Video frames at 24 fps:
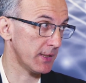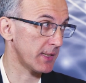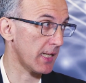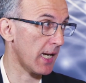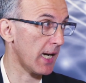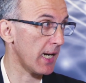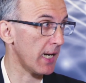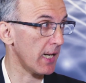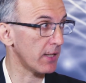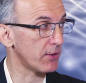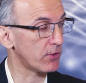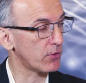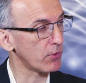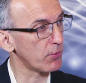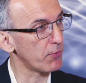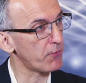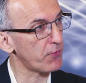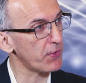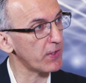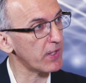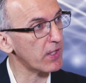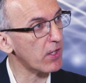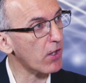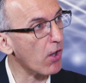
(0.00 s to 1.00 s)
this area to
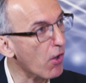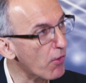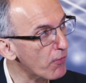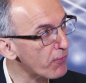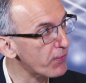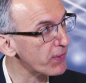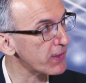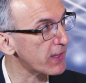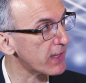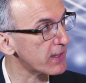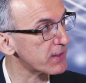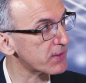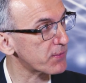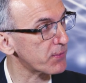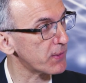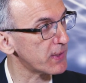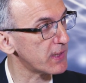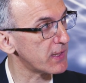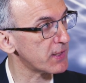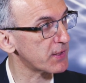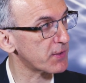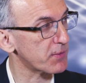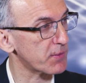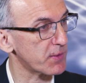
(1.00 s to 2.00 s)
feel confidence
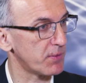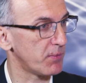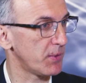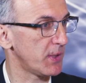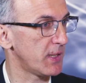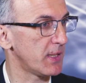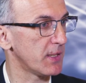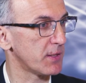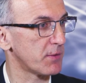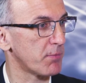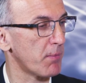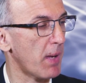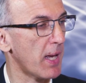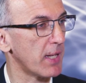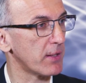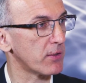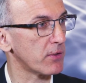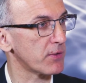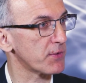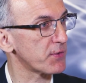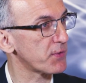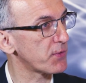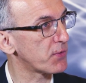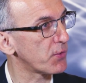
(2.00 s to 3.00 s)
with this with these
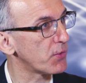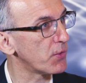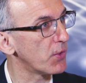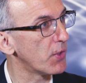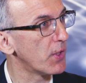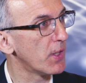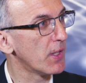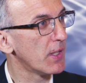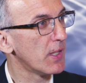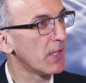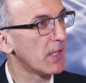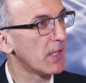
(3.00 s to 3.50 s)
methods, to